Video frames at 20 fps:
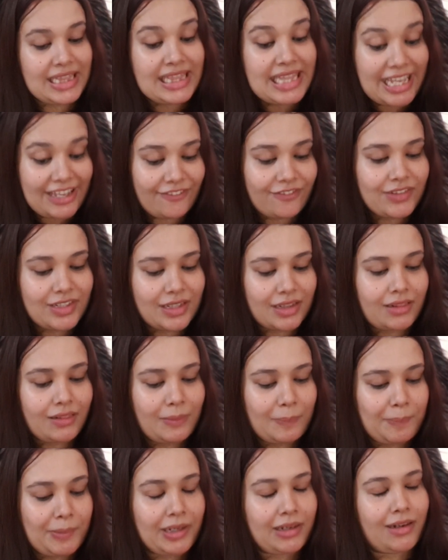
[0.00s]
Devdutt
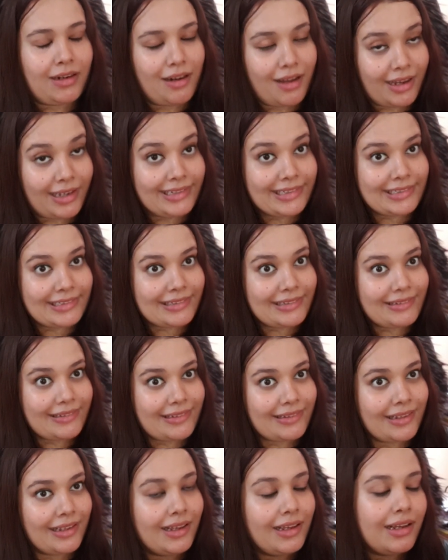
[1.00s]

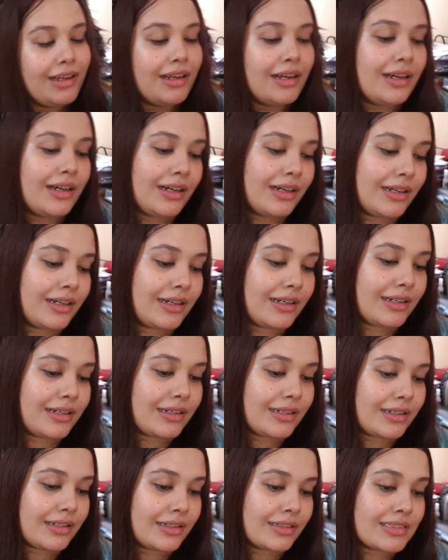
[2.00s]
Patnaik's
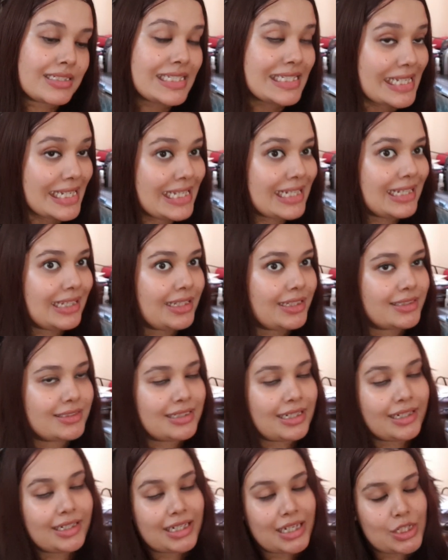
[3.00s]
series
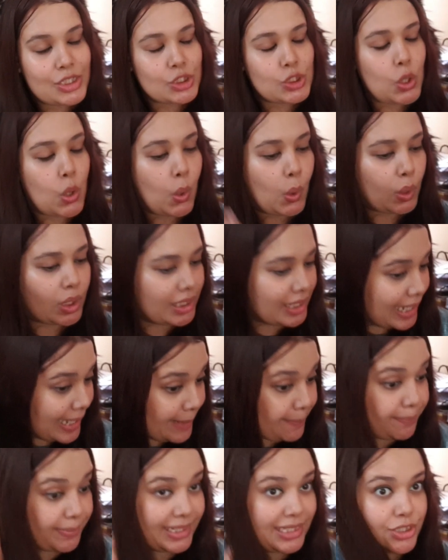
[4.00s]
that runs on
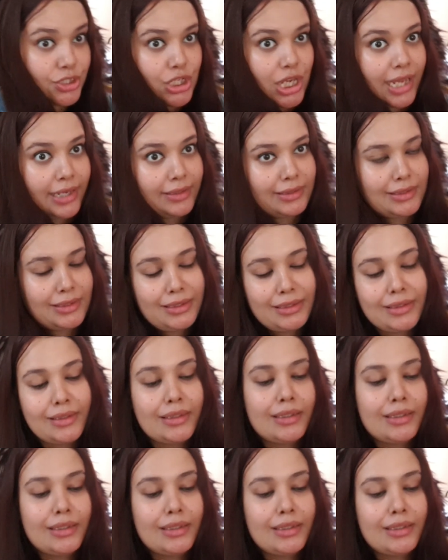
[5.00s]
Epic channel.